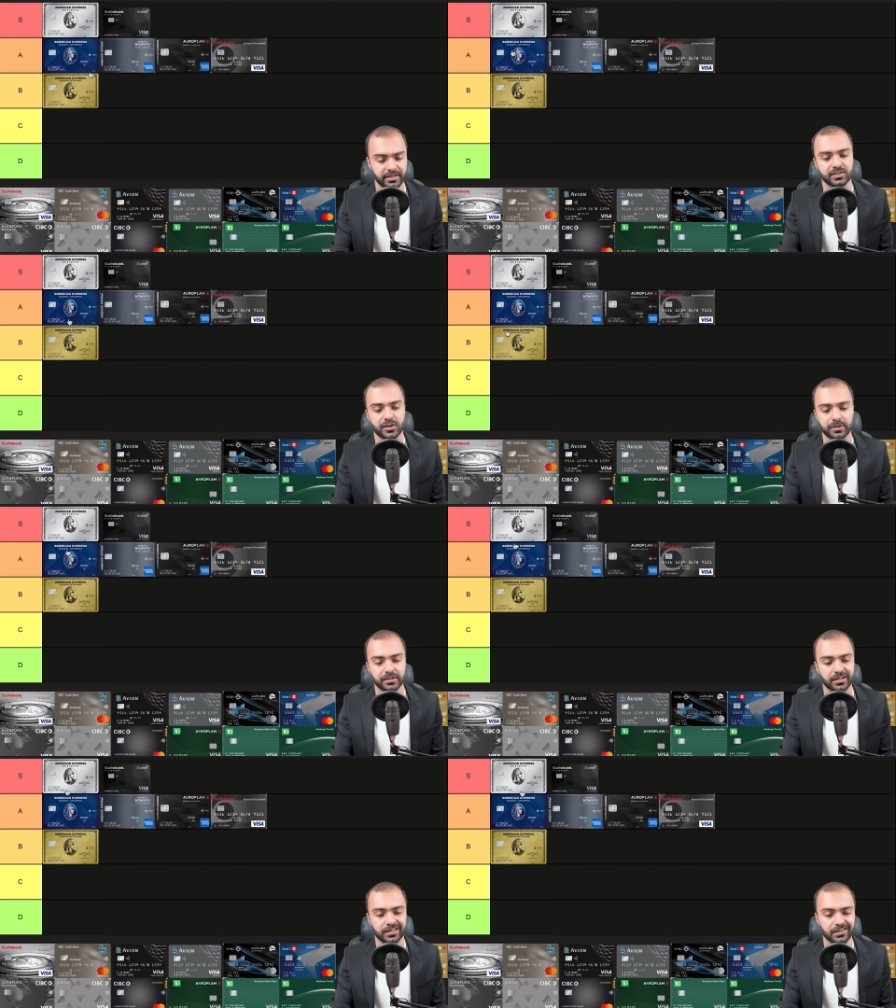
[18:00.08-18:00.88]
as something
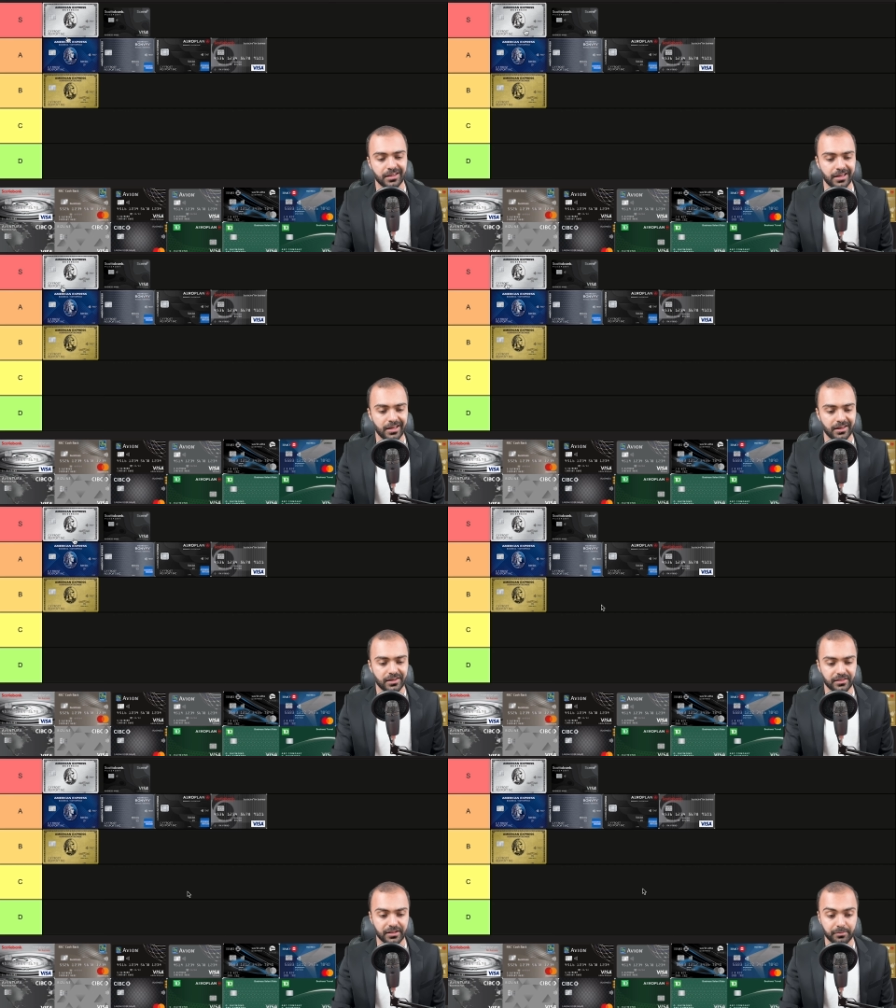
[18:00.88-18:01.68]
like
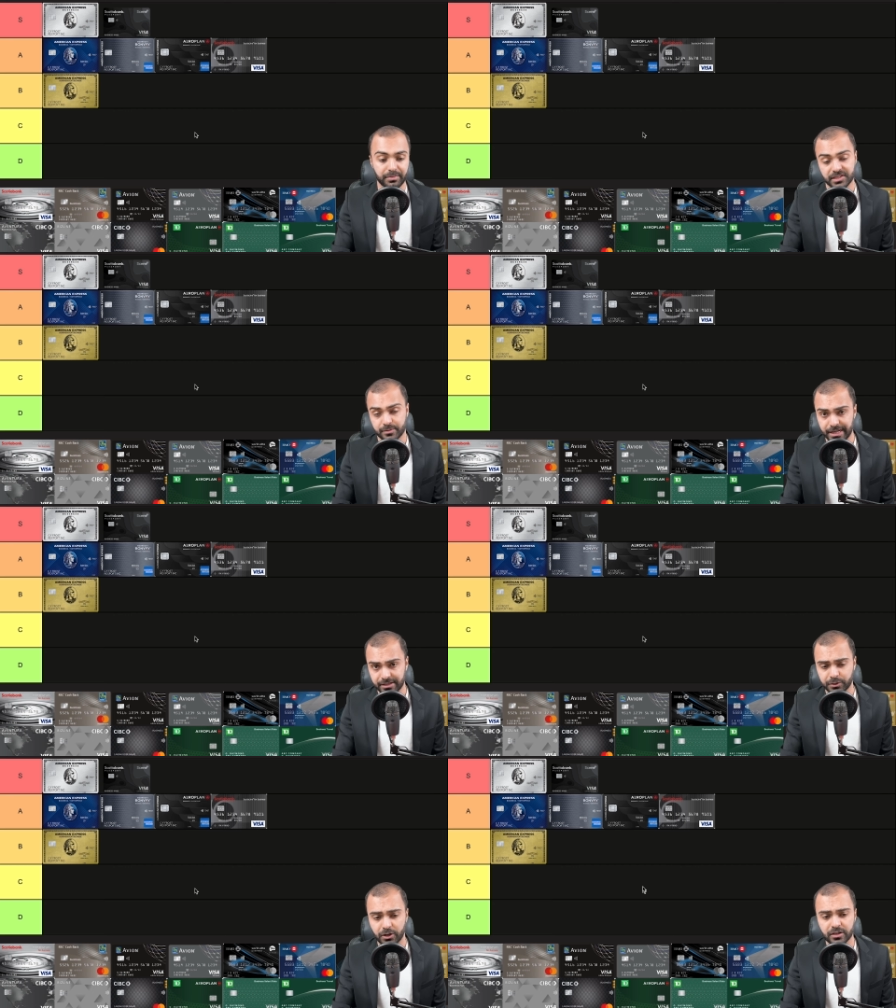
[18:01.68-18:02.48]
the Business
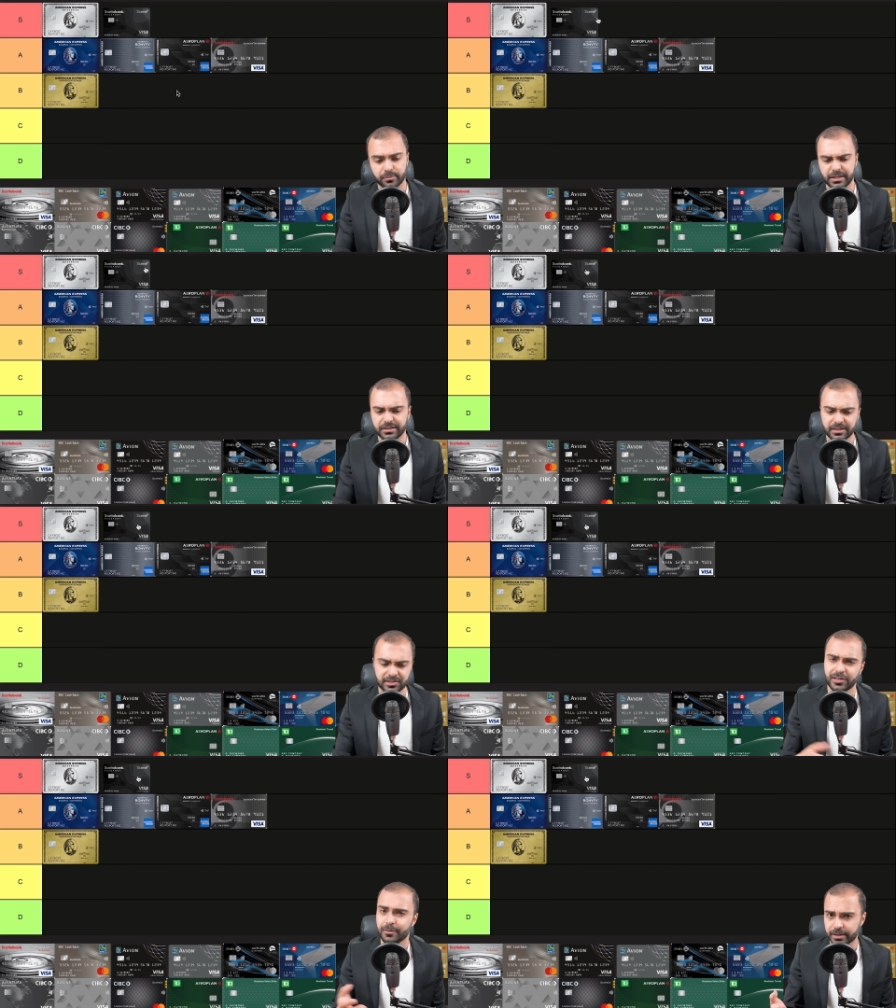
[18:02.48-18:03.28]
Platinum card, but it is
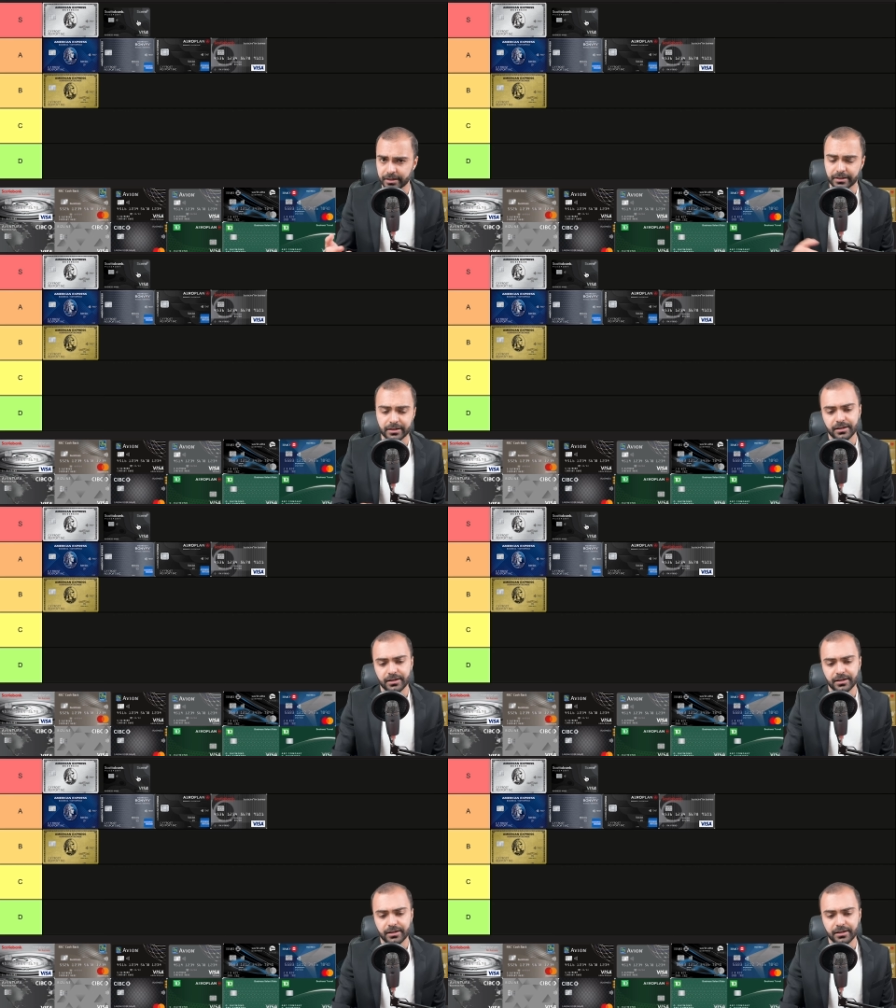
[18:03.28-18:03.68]
something.